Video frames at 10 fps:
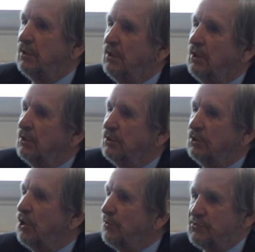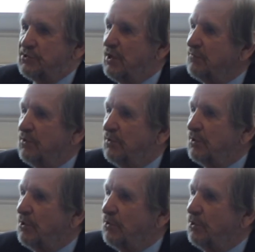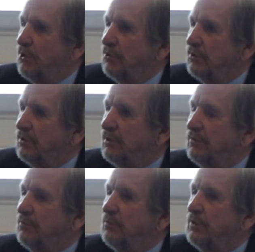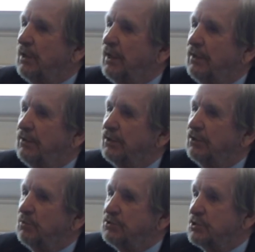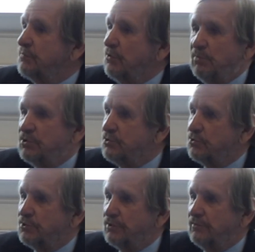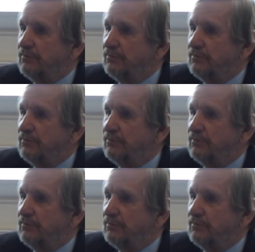a lot of stuff going on, and we just very much enjoyed it.